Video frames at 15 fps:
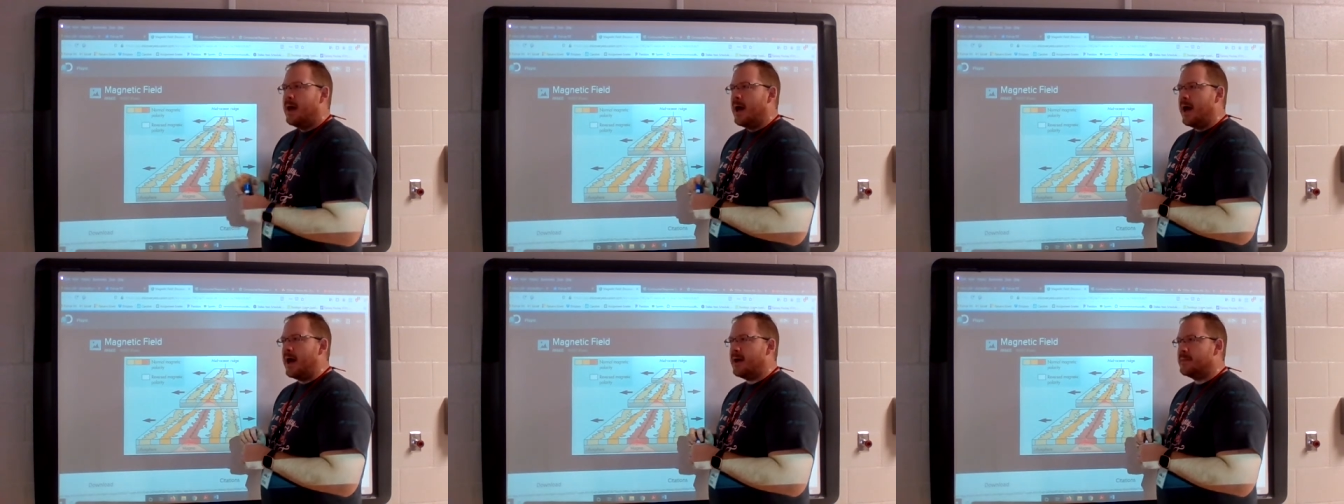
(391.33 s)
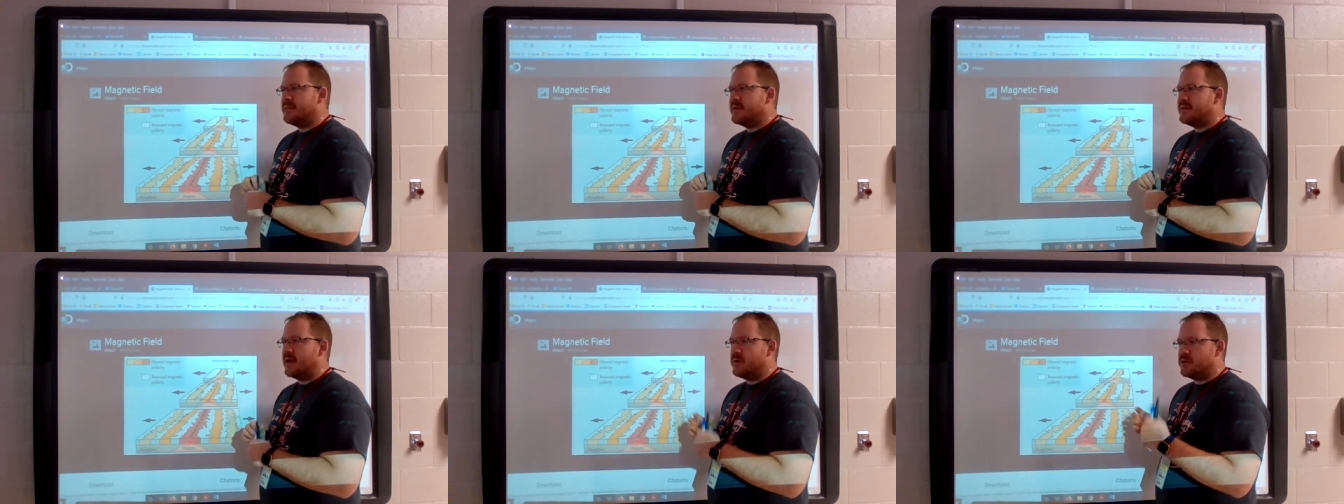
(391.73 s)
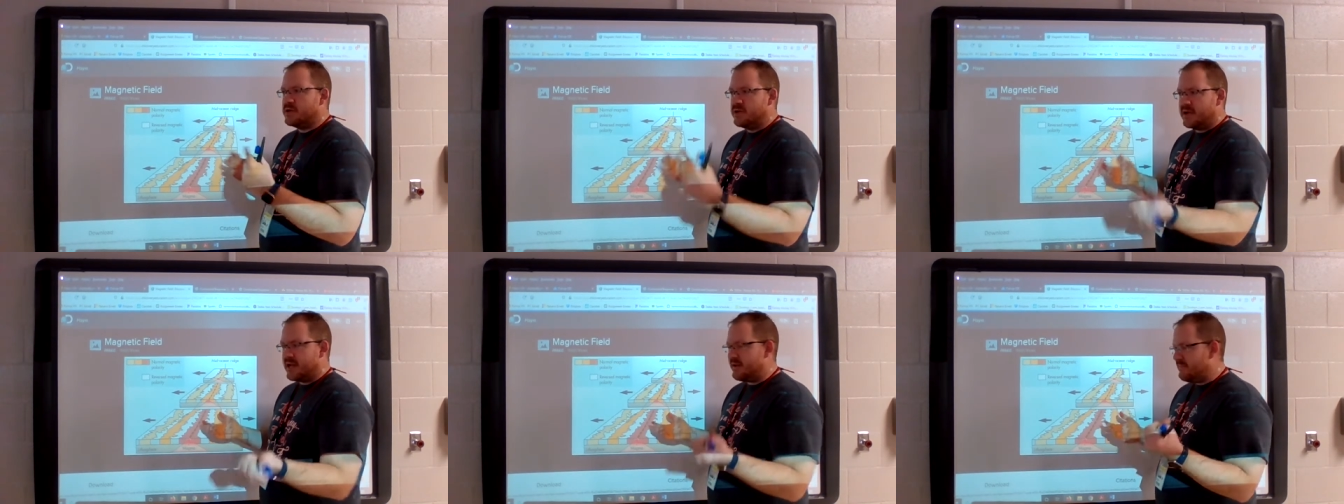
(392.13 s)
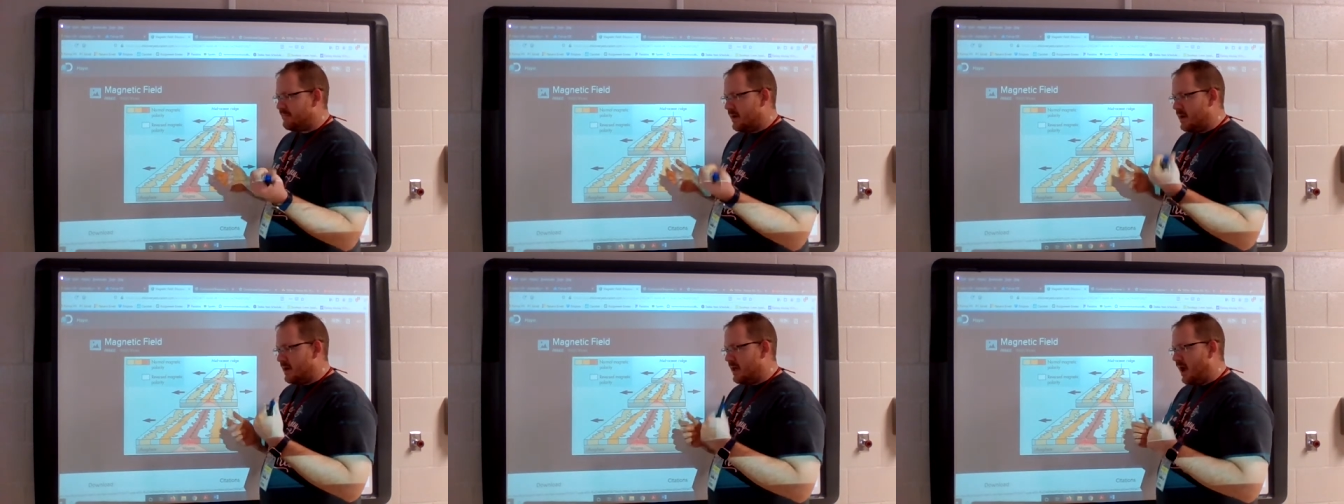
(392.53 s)
um, that they were doing it
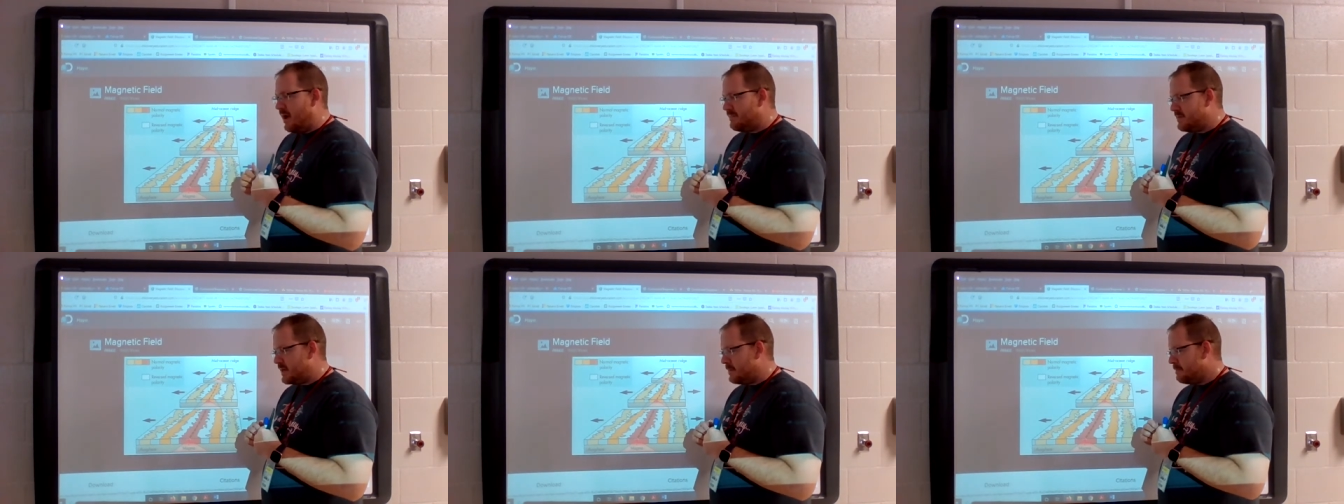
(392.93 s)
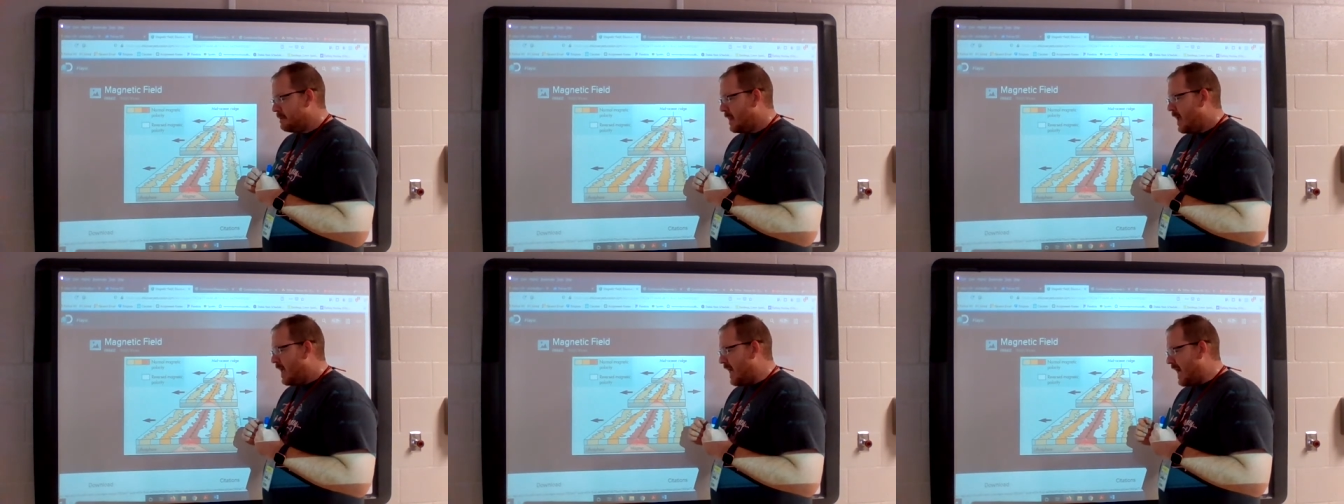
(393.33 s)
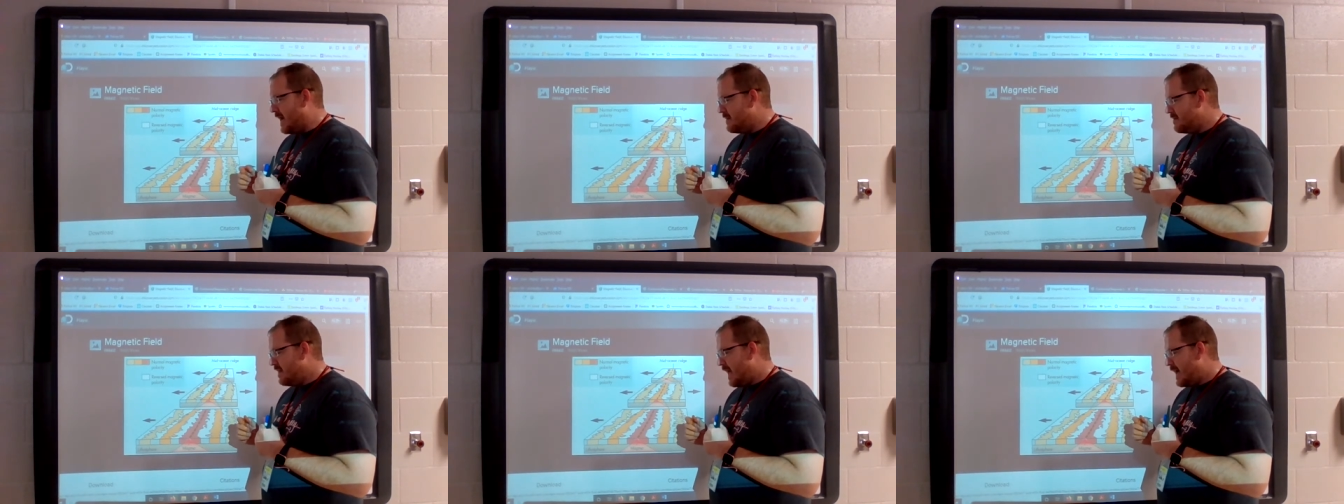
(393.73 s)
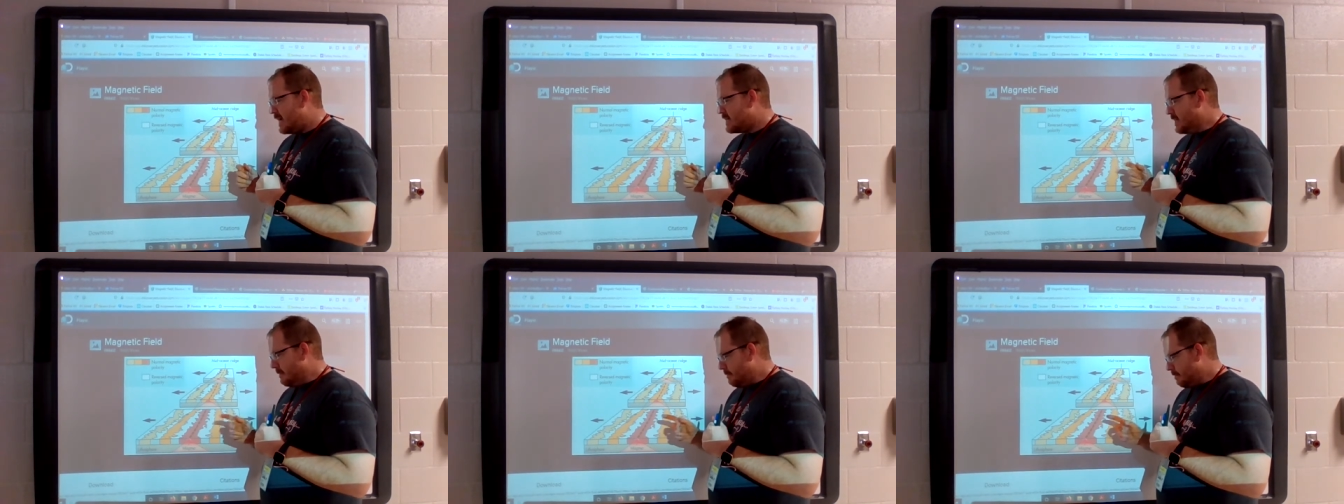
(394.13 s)
fairly often, and
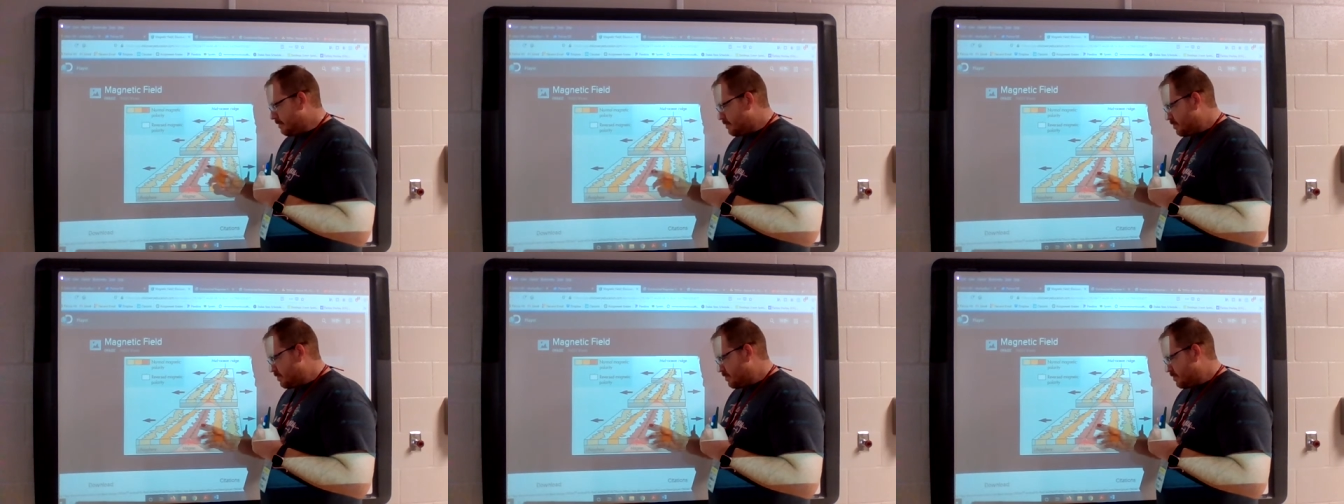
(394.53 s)
that